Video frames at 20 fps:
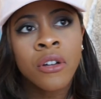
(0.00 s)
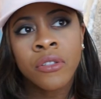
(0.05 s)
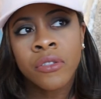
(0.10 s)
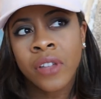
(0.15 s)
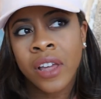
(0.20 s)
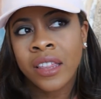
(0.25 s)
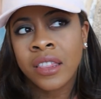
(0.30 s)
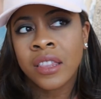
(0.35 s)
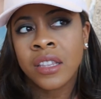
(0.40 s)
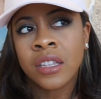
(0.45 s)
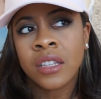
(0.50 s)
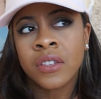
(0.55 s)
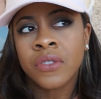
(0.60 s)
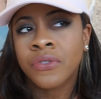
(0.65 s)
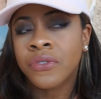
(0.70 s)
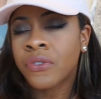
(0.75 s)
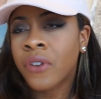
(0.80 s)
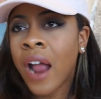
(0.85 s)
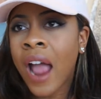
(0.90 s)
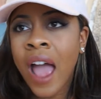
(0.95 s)
like this
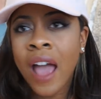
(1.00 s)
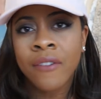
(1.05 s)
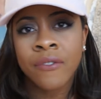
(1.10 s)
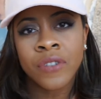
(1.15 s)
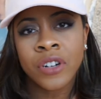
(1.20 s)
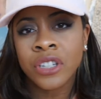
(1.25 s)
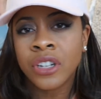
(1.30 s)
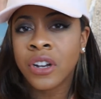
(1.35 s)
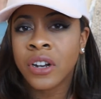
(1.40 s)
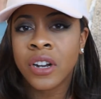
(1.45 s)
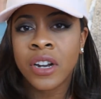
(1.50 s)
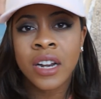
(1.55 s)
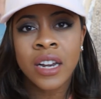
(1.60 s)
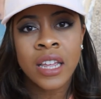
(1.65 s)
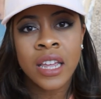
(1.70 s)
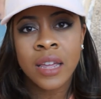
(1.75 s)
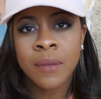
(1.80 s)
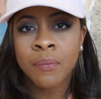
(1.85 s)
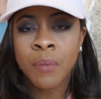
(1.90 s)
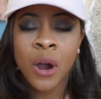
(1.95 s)
frat
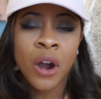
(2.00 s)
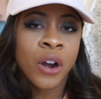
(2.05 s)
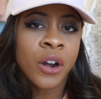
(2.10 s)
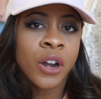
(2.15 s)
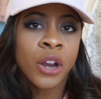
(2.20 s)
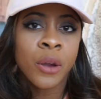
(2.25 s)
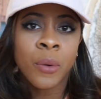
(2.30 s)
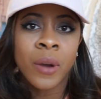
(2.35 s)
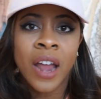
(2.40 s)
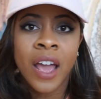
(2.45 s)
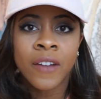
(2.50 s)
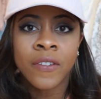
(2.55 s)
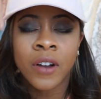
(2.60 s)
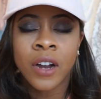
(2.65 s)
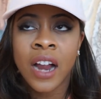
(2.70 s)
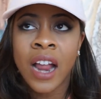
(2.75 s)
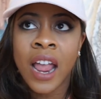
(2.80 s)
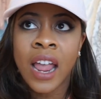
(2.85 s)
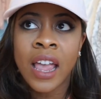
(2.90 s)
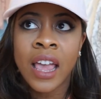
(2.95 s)
fraternity party or
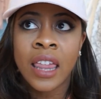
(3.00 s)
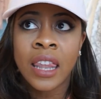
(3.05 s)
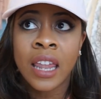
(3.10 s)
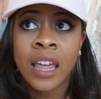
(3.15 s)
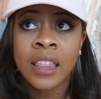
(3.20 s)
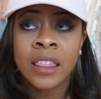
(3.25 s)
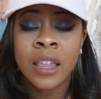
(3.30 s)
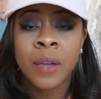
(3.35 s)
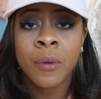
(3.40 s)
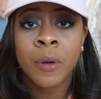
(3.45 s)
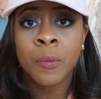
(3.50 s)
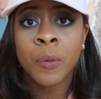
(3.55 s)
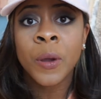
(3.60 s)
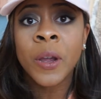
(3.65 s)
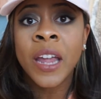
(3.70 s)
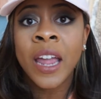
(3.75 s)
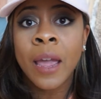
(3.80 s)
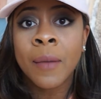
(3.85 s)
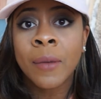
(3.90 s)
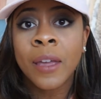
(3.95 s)
whatever, and like they were
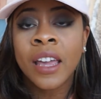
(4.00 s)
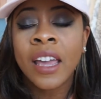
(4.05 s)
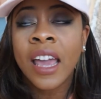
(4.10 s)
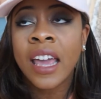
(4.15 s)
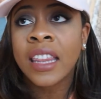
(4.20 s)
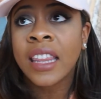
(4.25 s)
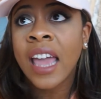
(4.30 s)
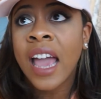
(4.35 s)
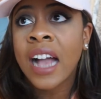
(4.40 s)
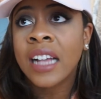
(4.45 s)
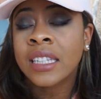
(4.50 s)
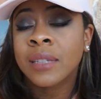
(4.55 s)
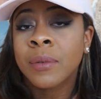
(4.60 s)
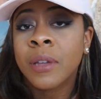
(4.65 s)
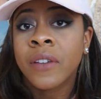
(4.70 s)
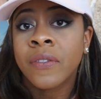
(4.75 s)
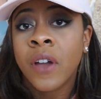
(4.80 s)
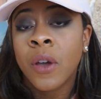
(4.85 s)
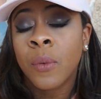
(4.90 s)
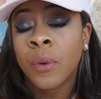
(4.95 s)
pre-gaming and they asked
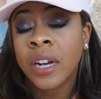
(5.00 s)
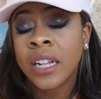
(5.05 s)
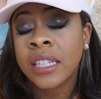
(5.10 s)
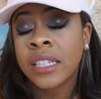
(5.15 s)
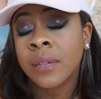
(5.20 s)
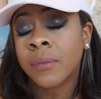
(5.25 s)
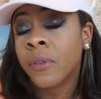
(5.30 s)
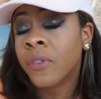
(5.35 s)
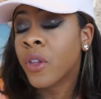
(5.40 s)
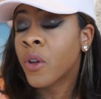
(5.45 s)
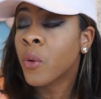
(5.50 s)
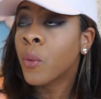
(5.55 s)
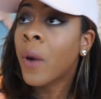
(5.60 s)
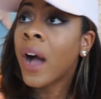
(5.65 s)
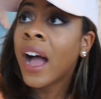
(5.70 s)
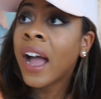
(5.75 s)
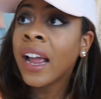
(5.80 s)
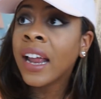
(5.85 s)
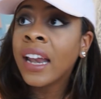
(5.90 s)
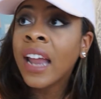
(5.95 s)
me if I wanted some of their
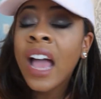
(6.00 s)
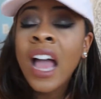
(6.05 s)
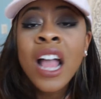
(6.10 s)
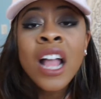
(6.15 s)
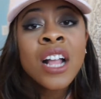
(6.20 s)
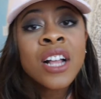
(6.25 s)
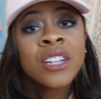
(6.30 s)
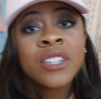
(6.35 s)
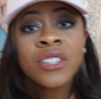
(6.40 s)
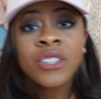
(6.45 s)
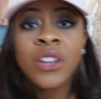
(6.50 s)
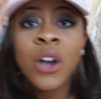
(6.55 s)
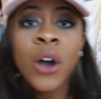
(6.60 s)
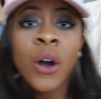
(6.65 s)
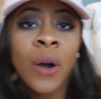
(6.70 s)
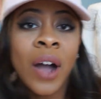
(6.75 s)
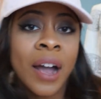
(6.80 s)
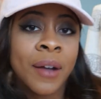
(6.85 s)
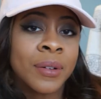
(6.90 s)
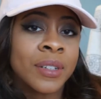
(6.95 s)
wine. So
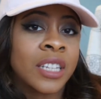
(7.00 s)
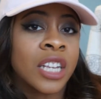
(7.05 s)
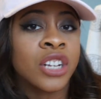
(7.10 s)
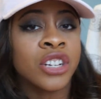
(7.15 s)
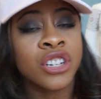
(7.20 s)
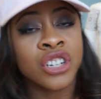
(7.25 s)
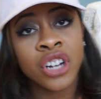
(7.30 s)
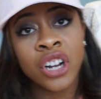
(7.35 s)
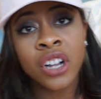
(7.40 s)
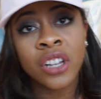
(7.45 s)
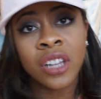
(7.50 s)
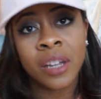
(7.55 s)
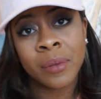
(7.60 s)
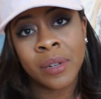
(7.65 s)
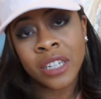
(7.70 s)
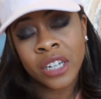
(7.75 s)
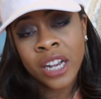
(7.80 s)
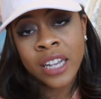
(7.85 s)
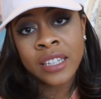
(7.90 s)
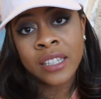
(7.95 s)
I was like, sure, let
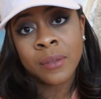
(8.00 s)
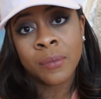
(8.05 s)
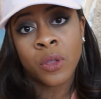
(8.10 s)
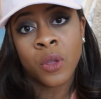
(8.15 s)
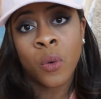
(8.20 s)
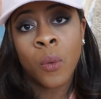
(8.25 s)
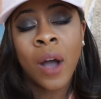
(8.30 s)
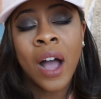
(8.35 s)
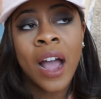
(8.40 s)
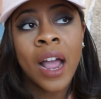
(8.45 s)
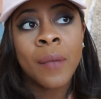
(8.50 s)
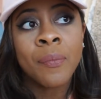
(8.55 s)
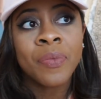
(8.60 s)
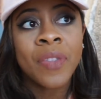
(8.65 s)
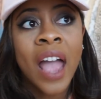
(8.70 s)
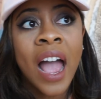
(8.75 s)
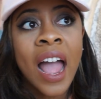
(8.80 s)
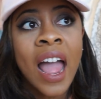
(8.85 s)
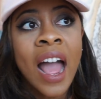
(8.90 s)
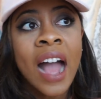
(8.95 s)
me try some of the wine.
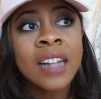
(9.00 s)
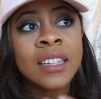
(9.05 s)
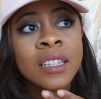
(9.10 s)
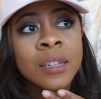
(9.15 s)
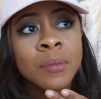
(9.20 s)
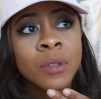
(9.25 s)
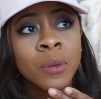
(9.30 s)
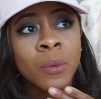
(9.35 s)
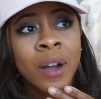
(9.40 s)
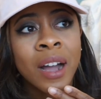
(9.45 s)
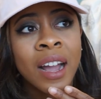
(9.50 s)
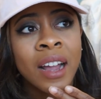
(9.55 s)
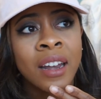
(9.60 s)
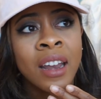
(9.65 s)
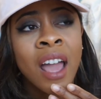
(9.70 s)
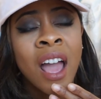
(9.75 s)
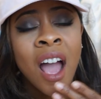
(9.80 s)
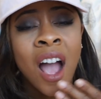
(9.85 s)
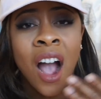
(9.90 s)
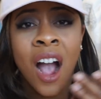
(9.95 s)
I had some of the
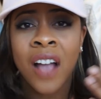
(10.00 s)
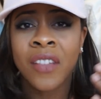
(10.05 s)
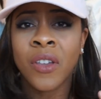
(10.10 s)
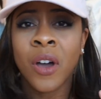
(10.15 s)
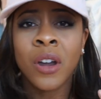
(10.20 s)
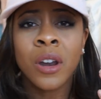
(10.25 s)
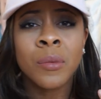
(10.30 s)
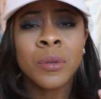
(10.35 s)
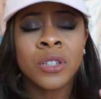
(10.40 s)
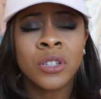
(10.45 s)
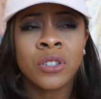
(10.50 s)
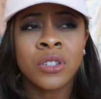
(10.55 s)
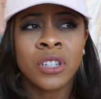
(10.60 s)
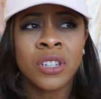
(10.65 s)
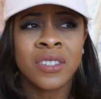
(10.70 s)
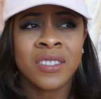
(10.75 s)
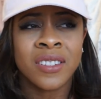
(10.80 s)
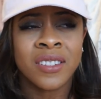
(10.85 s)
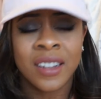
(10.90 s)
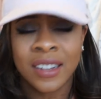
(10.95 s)
wine. I thought it was
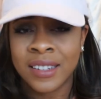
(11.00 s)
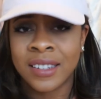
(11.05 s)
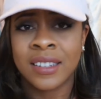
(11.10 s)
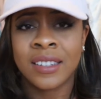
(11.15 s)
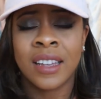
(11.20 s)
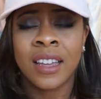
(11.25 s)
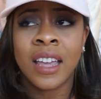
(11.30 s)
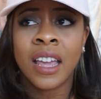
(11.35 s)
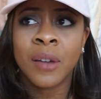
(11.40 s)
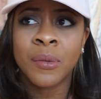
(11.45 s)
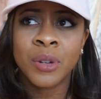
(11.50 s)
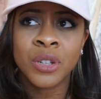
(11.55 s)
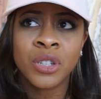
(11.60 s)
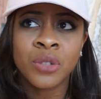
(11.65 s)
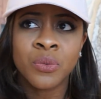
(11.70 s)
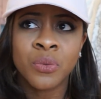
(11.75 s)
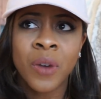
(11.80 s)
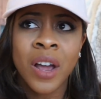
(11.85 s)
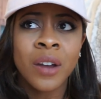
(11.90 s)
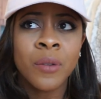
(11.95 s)
disgusting. It
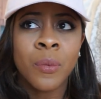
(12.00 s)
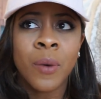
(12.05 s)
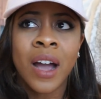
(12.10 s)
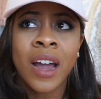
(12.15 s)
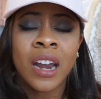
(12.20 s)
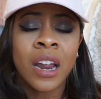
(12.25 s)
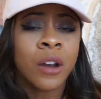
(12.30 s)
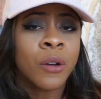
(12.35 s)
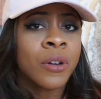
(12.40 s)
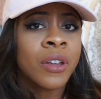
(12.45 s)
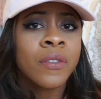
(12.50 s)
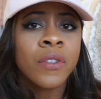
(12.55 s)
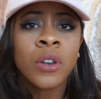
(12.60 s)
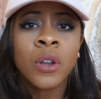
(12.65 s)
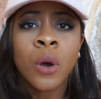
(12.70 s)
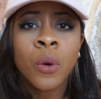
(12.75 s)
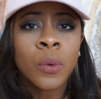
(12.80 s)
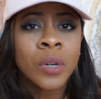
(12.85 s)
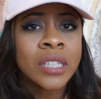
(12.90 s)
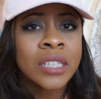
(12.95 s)
was red wine. I don't even
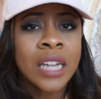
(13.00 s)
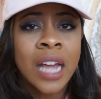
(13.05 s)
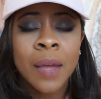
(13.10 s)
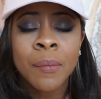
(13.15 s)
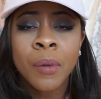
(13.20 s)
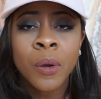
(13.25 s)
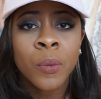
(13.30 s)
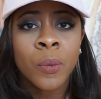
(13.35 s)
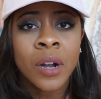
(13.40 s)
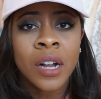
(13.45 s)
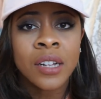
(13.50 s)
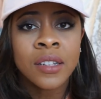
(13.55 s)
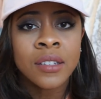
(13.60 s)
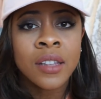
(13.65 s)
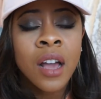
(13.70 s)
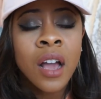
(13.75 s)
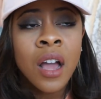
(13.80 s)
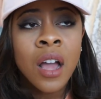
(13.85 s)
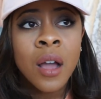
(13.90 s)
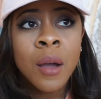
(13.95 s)
know what type it
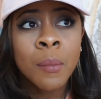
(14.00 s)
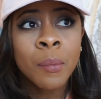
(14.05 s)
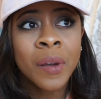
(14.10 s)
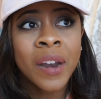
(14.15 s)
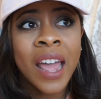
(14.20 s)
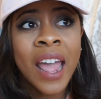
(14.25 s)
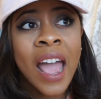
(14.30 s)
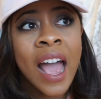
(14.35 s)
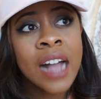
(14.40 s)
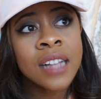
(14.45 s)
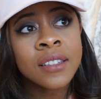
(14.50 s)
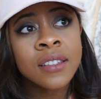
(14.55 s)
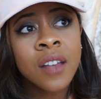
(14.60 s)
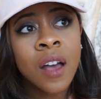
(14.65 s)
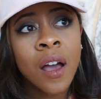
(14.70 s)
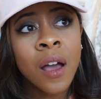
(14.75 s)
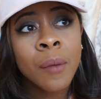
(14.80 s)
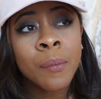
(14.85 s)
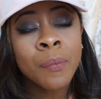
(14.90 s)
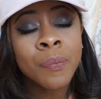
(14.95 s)
was, but I had
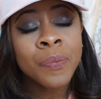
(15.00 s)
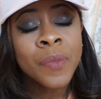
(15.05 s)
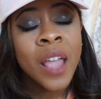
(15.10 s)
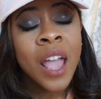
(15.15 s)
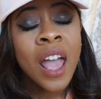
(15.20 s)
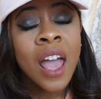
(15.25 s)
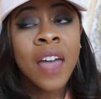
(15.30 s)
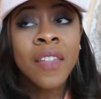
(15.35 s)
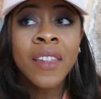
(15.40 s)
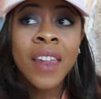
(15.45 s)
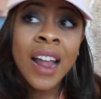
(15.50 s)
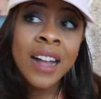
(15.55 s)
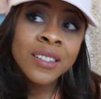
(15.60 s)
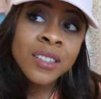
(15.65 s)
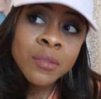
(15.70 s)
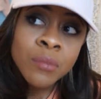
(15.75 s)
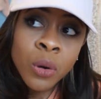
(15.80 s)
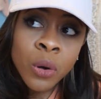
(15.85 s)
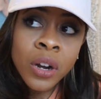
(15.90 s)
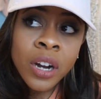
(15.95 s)
some, and then I had
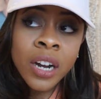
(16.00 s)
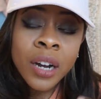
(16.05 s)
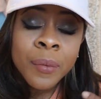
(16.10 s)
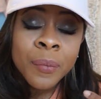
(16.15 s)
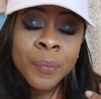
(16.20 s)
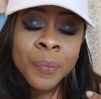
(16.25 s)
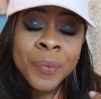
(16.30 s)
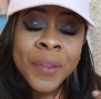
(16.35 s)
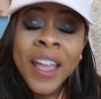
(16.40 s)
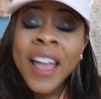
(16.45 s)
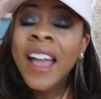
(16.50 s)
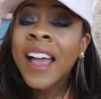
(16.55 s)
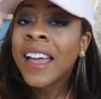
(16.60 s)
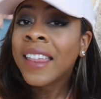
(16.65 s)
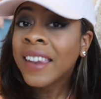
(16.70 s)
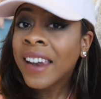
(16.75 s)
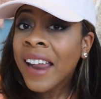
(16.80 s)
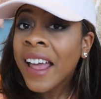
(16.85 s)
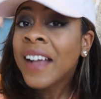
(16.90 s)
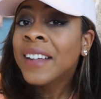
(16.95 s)
some more, and
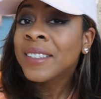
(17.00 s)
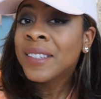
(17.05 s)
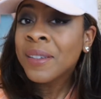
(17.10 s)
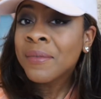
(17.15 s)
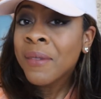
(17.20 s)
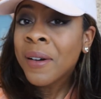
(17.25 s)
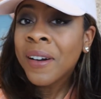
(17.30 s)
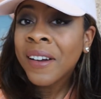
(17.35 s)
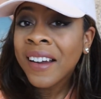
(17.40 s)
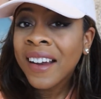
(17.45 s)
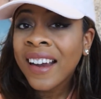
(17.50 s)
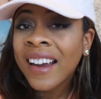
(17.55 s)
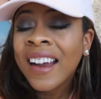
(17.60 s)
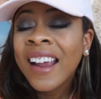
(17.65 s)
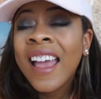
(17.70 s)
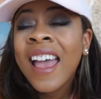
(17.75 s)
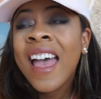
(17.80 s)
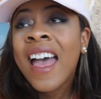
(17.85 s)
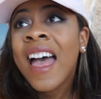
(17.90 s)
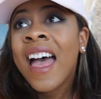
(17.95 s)
then I had some more.
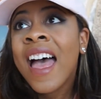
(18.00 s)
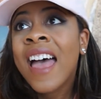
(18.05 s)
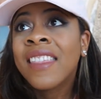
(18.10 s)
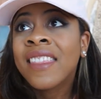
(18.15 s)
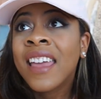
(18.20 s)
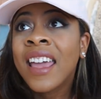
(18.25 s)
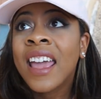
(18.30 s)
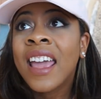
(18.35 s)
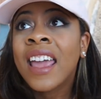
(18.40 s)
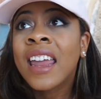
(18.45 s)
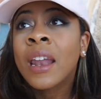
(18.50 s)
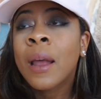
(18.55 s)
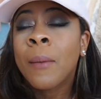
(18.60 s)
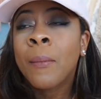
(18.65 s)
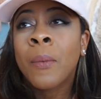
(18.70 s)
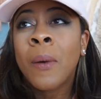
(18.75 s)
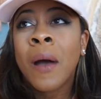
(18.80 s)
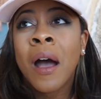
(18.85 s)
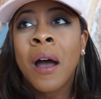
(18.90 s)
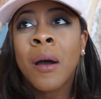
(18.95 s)
And then
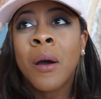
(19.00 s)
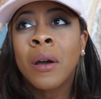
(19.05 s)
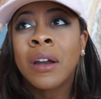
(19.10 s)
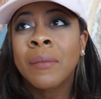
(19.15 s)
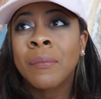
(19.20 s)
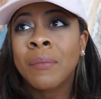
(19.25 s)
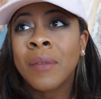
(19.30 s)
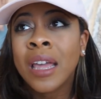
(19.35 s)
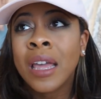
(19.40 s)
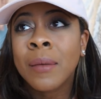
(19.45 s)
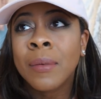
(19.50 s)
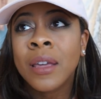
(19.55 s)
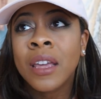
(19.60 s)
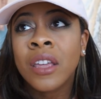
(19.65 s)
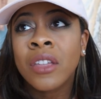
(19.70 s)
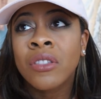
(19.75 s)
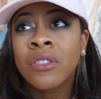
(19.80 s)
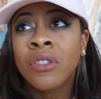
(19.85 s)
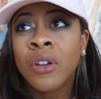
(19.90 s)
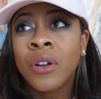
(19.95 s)
about
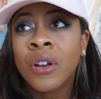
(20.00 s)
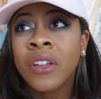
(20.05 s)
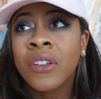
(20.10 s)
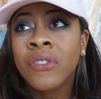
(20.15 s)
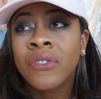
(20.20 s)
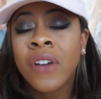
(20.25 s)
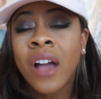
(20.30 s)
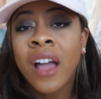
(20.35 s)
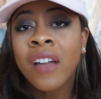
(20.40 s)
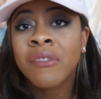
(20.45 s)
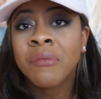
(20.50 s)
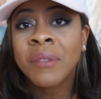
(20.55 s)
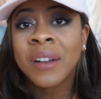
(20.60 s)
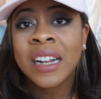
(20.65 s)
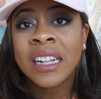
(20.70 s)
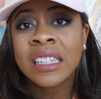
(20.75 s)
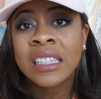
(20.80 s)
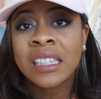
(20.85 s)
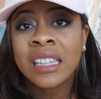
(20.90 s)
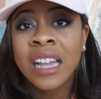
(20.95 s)
maybe 35
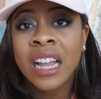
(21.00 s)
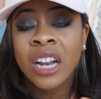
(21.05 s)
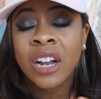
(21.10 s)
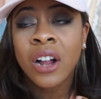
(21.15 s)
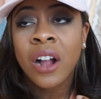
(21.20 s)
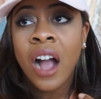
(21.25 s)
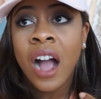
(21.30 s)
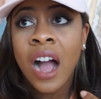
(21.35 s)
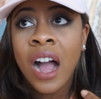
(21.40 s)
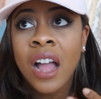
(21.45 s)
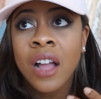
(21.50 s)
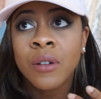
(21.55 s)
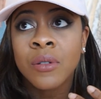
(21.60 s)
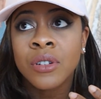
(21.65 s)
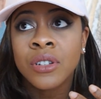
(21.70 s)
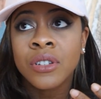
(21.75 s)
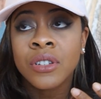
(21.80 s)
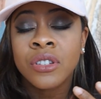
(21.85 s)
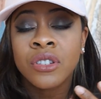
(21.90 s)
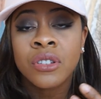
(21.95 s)
minutes later, I
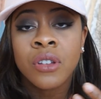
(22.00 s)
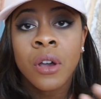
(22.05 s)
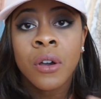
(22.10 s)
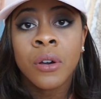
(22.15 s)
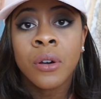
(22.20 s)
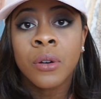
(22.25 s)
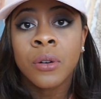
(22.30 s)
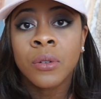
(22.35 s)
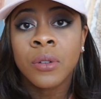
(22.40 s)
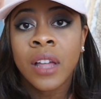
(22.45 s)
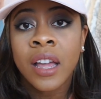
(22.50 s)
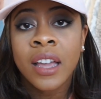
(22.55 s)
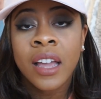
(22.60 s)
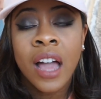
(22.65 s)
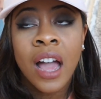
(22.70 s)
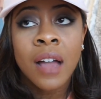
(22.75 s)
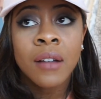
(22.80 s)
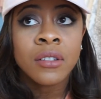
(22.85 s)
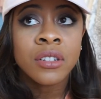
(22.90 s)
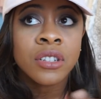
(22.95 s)
was so like,
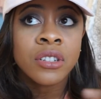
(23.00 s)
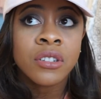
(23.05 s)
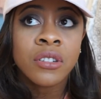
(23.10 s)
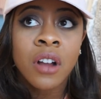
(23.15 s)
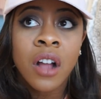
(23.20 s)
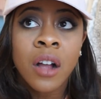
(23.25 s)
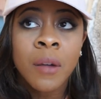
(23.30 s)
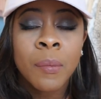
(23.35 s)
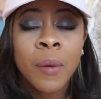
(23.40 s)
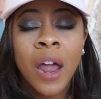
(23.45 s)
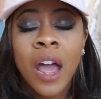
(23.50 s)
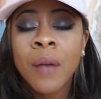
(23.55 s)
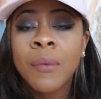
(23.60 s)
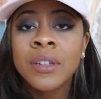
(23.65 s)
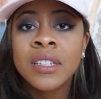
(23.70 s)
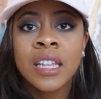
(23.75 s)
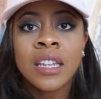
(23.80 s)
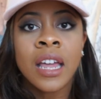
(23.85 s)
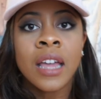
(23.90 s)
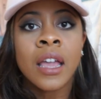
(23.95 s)
I was drunk, but I
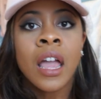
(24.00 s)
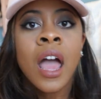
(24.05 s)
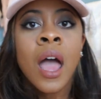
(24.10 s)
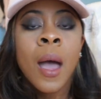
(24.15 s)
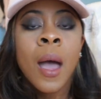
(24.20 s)
wasn't like